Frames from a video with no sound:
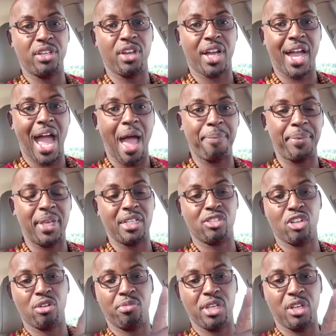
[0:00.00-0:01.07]
copy, it's
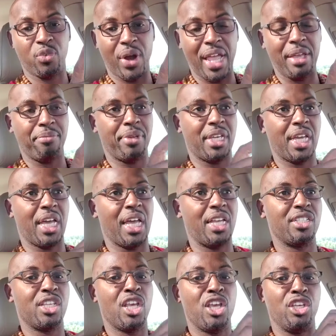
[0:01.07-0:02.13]
going to be great,
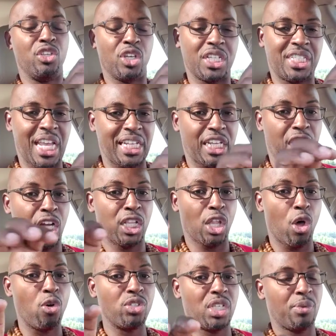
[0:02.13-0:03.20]
because you can take the
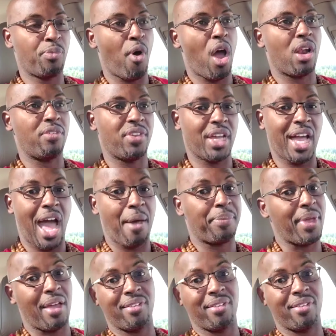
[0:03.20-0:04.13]
closing part of your copy.